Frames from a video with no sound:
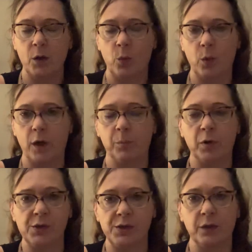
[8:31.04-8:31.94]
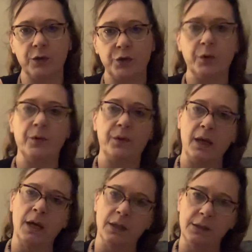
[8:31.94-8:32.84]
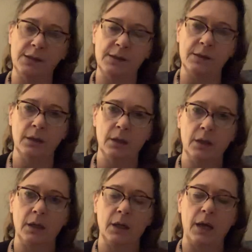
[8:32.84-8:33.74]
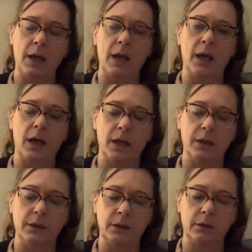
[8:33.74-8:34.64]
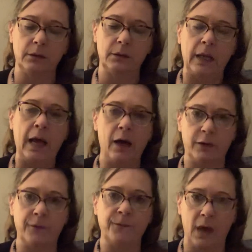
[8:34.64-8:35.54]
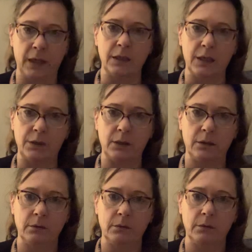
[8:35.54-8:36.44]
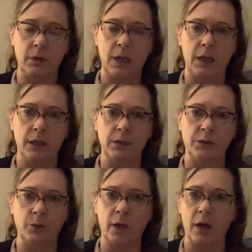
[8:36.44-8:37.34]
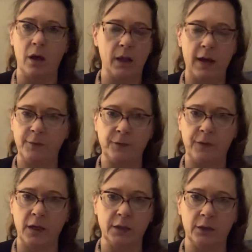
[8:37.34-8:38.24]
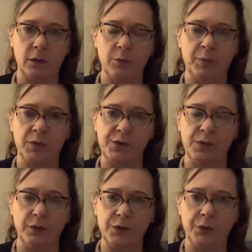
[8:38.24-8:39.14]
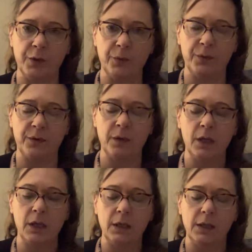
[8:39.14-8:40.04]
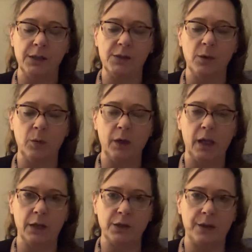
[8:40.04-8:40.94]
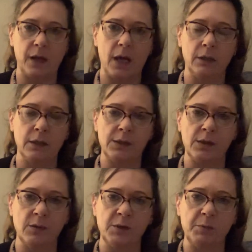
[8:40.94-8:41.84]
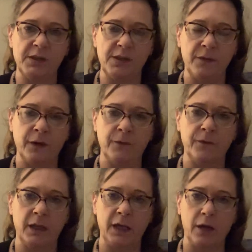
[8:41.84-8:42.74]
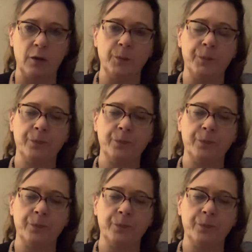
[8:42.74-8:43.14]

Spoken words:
what a personal truth is and how to find it. And we all have to find our own personal truth. And so we'll get into that in its own specific video.